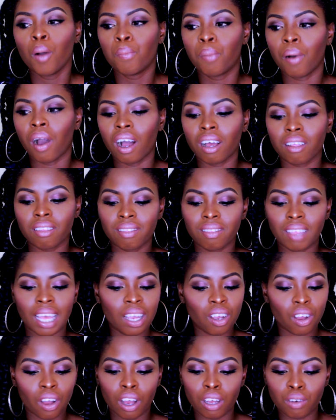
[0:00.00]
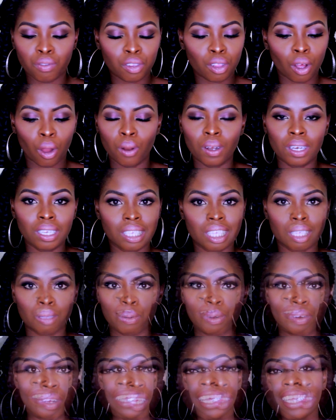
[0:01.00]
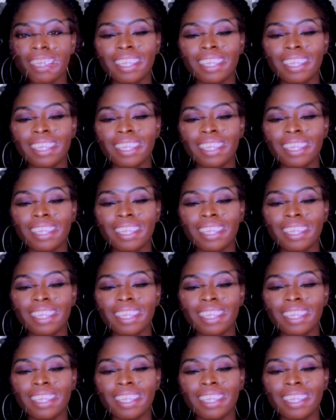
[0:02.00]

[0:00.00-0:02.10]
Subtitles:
But thank God for the Holy Spirit.